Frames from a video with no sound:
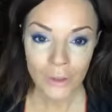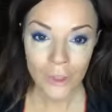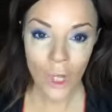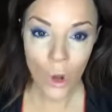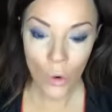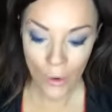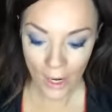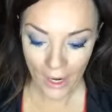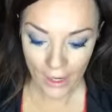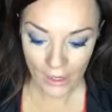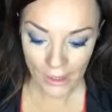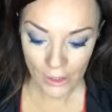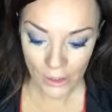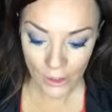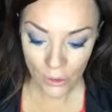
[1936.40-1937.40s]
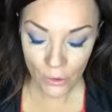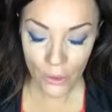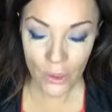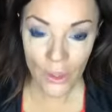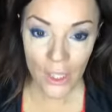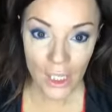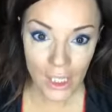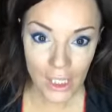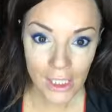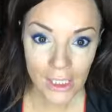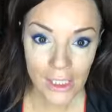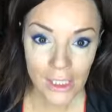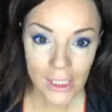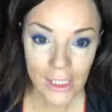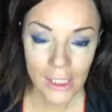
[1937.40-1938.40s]
Okay, so this
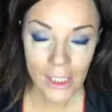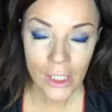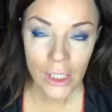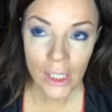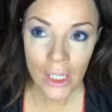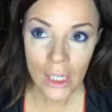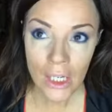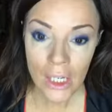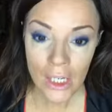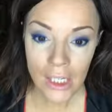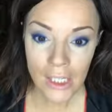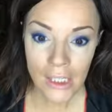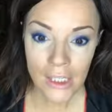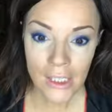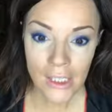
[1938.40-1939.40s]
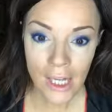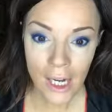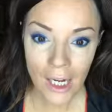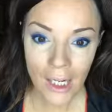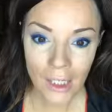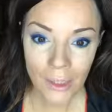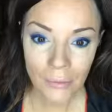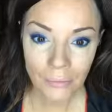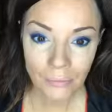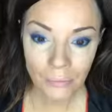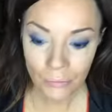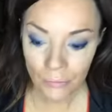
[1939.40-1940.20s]
is, um,